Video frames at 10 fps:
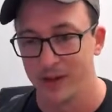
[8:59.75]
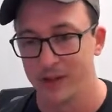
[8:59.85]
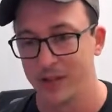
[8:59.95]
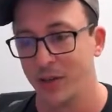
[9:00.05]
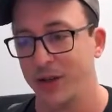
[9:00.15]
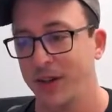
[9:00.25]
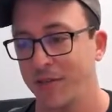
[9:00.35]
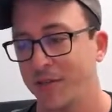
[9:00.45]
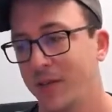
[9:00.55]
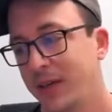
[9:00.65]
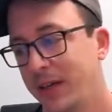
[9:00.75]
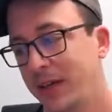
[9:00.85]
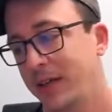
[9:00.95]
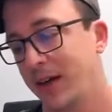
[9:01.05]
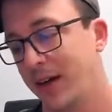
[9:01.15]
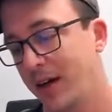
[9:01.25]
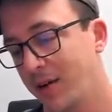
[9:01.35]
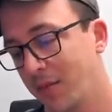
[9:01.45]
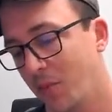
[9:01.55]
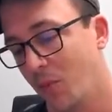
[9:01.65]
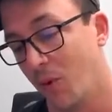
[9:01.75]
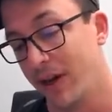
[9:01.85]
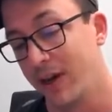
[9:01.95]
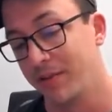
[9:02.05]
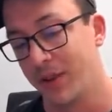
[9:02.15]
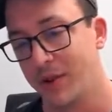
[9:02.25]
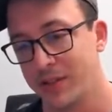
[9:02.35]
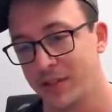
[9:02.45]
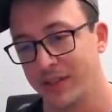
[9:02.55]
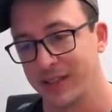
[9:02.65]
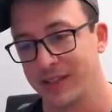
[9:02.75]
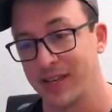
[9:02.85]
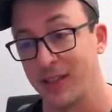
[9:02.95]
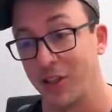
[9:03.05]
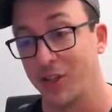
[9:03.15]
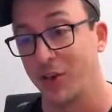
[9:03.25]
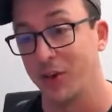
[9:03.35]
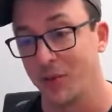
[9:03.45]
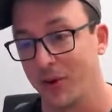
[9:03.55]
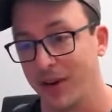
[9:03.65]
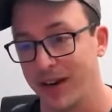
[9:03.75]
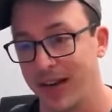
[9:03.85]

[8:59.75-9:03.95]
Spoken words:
So if one of those, let's say the third one